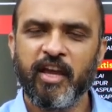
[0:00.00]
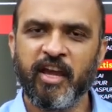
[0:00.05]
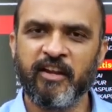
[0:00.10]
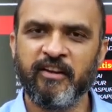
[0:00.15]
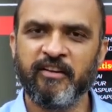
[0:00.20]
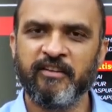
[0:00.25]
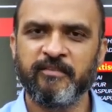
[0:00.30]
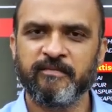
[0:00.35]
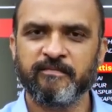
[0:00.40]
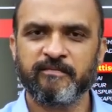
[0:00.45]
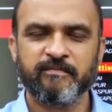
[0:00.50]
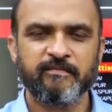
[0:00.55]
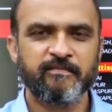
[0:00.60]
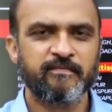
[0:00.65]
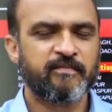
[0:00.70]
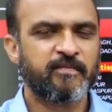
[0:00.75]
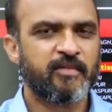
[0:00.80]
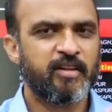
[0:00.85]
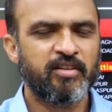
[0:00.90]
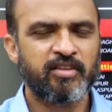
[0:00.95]
in
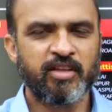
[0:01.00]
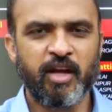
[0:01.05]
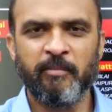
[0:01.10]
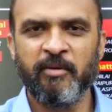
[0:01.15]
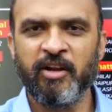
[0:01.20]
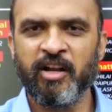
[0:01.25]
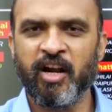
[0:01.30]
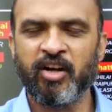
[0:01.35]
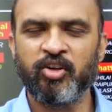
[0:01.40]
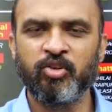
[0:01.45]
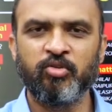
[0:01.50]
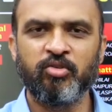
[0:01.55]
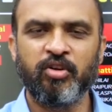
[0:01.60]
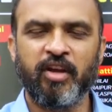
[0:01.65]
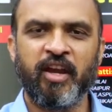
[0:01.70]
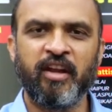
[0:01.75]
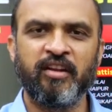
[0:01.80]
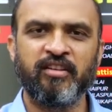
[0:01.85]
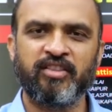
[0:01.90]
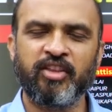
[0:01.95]
Tamil
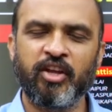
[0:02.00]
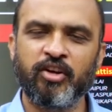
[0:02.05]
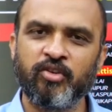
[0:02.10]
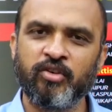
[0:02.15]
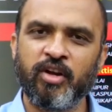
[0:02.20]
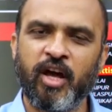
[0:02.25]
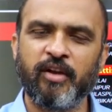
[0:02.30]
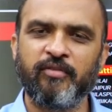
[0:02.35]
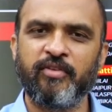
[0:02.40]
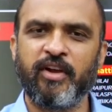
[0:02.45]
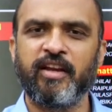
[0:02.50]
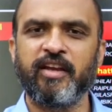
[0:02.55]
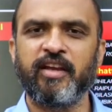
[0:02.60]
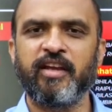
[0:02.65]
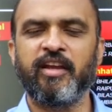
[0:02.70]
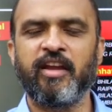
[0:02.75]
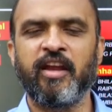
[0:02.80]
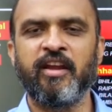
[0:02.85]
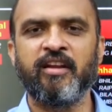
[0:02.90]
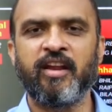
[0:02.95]
Nadu, in
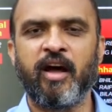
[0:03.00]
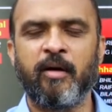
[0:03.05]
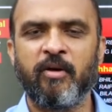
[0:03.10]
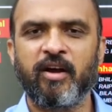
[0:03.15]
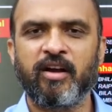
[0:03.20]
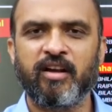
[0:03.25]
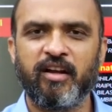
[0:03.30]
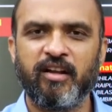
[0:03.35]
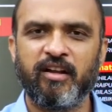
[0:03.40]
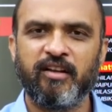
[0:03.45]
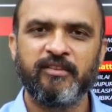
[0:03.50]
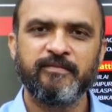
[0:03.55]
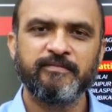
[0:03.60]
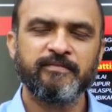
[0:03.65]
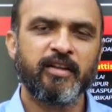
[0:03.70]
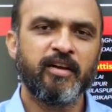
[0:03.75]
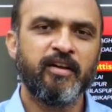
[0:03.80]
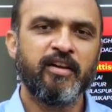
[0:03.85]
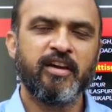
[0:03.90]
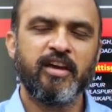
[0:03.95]
Tirunelveli, in Namakkal,
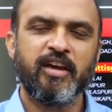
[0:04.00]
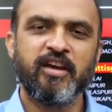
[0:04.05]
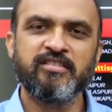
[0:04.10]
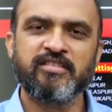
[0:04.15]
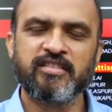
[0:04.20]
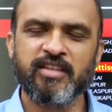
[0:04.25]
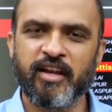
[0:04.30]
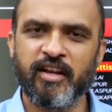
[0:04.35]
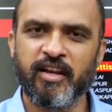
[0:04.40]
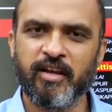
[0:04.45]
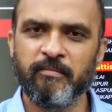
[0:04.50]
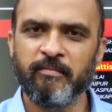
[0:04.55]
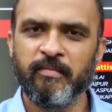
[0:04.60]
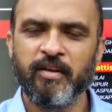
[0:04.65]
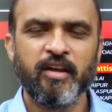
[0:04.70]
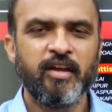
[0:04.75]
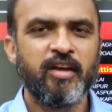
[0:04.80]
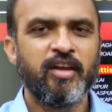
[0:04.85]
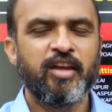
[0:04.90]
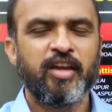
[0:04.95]
in
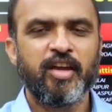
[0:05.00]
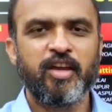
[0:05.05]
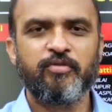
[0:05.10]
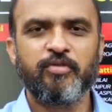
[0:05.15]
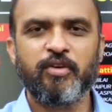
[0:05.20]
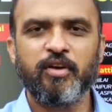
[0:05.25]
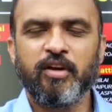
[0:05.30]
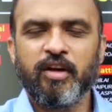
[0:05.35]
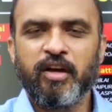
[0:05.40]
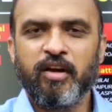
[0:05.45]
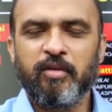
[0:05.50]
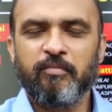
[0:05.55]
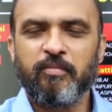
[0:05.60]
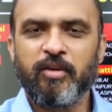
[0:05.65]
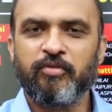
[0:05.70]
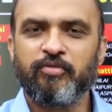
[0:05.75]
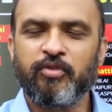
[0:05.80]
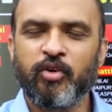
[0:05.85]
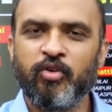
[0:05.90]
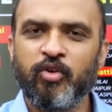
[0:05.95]
Salem, if you, uh,
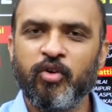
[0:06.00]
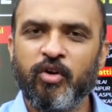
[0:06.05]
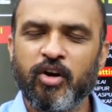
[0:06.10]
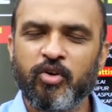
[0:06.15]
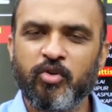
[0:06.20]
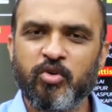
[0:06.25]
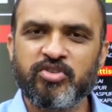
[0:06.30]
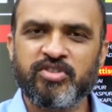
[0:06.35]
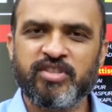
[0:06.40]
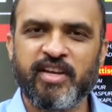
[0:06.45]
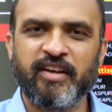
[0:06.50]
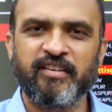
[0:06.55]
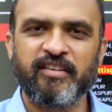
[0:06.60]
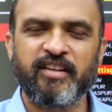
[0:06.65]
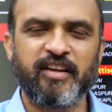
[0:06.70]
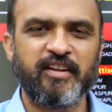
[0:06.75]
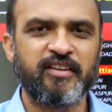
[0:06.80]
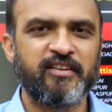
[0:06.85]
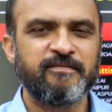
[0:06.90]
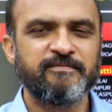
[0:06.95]
if you know a good
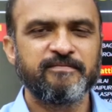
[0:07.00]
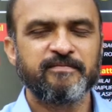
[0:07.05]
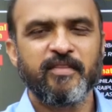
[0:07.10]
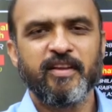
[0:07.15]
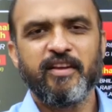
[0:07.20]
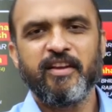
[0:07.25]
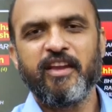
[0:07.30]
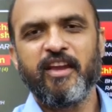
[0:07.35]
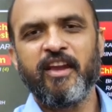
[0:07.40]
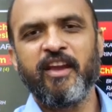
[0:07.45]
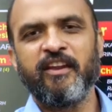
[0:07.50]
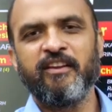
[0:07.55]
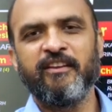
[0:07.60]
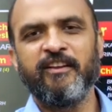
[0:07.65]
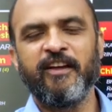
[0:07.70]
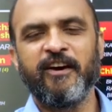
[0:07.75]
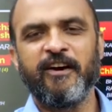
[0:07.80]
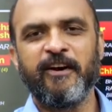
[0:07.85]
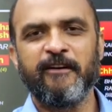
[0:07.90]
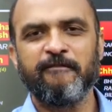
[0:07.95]
center
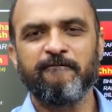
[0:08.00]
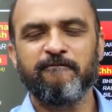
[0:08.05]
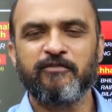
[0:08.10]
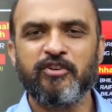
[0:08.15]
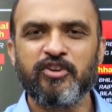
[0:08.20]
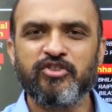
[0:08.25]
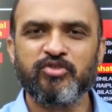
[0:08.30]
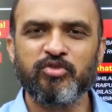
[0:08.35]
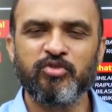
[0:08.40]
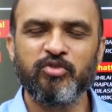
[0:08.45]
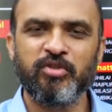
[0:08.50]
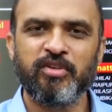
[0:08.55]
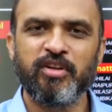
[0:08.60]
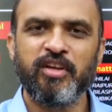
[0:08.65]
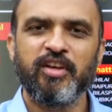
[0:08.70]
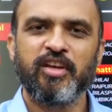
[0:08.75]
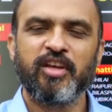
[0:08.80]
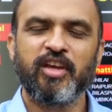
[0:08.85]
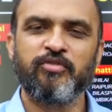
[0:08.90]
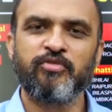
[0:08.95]
in uh, Thrissur,
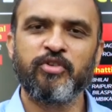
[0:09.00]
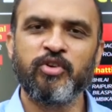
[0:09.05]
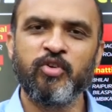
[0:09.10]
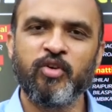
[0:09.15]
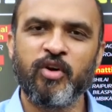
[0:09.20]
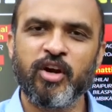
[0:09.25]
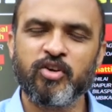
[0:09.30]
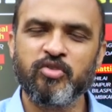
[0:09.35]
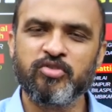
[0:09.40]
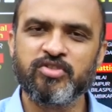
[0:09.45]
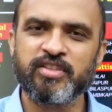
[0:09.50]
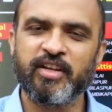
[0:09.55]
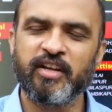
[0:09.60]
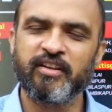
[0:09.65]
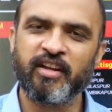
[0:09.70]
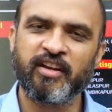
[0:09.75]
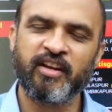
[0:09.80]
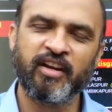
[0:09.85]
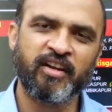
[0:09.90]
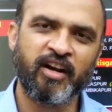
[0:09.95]
if you know a good
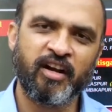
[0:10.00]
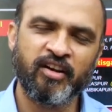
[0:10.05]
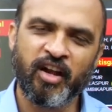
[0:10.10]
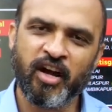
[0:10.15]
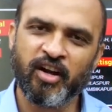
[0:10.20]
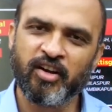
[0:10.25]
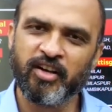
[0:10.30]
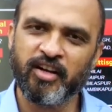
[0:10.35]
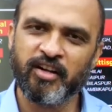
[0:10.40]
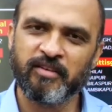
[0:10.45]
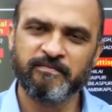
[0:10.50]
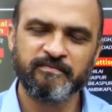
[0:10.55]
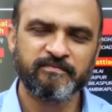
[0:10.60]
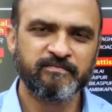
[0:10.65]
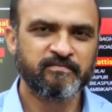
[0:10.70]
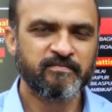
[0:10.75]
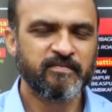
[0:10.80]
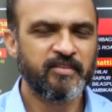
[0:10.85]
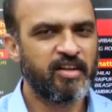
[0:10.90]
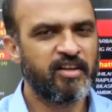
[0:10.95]
center in
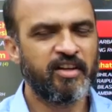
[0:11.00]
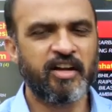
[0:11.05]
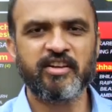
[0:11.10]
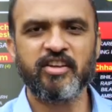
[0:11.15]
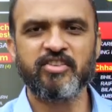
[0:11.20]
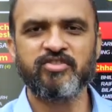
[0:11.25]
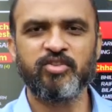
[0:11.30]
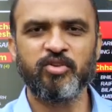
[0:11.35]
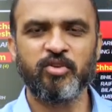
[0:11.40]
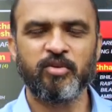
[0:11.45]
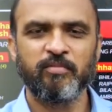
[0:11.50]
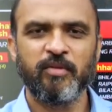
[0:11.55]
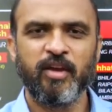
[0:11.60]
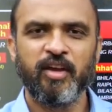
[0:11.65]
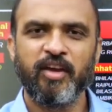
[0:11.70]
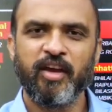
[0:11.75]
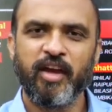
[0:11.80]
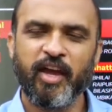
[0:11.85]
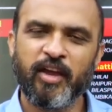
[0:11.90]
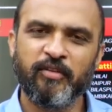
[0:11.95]
Ernakulam, let us know.
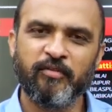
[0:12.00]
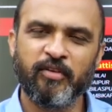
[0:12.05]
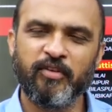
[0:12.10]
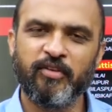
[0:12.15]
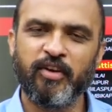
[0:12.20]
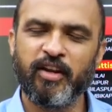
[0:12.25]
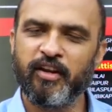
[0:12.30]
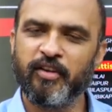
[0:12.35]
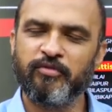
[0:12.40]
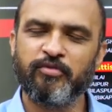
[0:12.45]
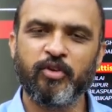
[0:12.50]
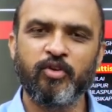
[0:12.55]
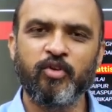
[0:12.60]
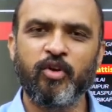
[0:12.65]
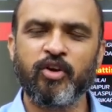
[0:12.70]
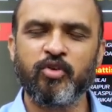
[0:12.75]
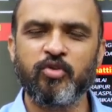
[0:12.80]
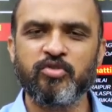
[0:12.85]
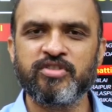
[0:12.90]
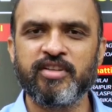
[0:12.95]
And we will, if you
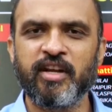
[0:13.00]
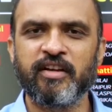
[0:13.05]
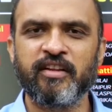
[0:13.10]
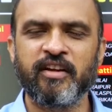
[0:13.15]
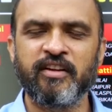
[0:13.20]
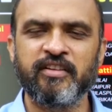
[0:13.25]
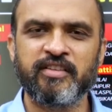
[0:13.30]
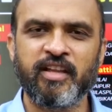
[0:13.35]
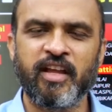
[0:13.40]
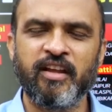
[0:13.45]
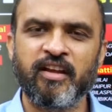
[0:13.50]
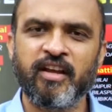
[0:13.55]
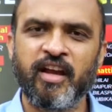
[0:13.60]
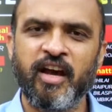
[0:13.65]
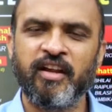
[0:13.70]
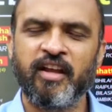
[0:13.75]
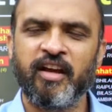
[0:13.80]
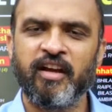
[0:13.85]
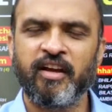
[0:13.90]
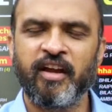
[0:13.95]
know a good center in
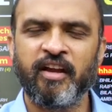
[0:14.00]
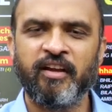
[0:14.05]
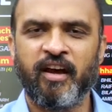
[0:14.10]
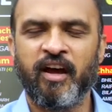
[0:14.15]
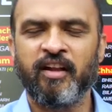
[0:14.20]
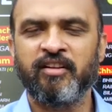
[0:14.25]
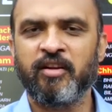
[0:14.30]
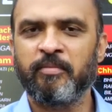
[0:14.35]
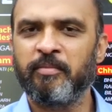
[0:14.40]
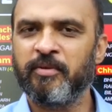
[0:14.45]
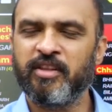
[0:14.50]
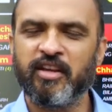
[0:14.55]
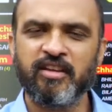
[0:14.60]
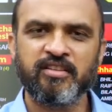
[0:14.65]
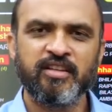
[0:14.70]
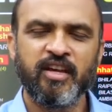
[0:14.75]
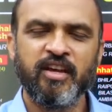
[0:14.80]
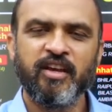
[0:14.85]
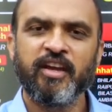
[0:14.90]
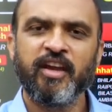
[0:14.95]
Telangana, in Andhra
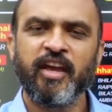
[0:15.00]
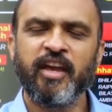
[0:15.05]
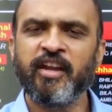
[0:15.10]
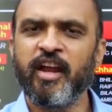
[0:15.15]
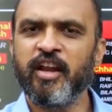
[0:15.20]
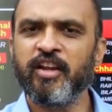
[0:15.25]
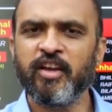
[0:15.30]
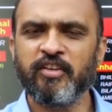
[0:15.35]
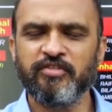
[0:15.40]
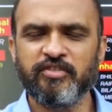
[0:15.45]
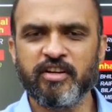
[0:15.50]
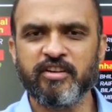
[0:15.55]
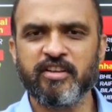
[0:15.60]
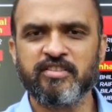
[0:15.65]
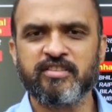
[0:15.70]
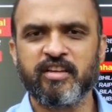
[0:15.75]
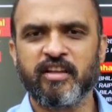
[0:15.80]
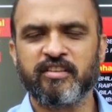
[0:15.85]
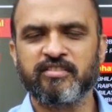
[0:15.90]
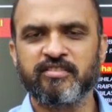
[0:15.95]
Pradesh, in any of the
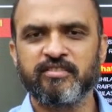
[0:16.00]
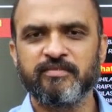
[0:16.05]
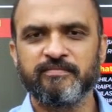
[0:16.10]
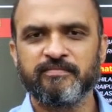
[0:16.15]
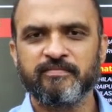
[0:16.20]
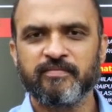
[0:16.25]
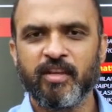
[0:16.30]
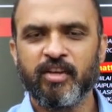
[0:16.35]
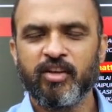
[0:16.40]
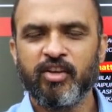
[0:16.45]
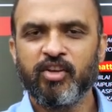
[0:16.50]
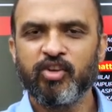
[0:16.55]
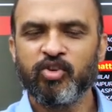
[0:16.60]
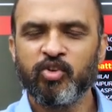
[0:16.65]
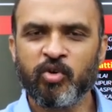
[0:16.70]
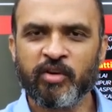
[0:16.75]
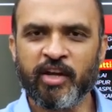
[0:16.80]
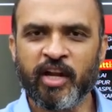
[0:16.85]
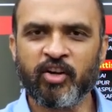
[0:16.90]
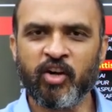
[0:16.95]
districts,
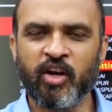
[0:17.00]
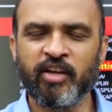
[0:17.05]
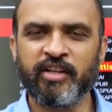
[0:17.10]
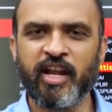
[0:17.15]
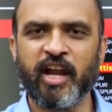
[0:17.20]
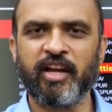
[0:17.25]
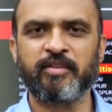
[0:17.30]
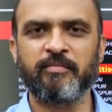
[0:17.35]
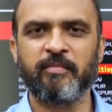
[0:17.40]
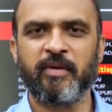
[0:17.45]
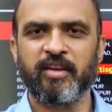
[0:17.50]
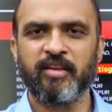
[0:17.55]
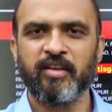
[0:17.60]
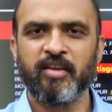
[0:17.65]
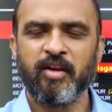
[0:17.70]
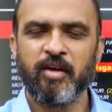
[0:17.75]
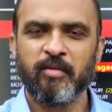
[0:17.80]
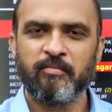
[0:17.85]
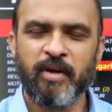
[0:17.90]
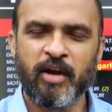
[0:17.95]
you can contact me.
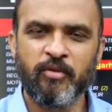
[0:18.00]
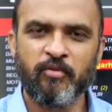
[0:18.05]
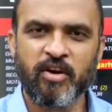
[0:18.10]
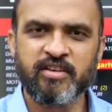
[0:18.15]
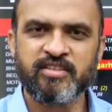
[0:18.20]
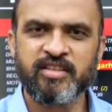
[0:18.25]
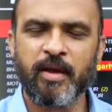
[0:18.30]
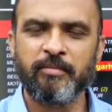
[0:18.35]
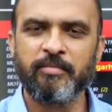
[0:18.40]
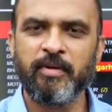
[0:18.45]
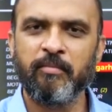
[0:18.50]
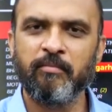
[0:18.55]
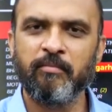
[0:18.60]
My WhatsApp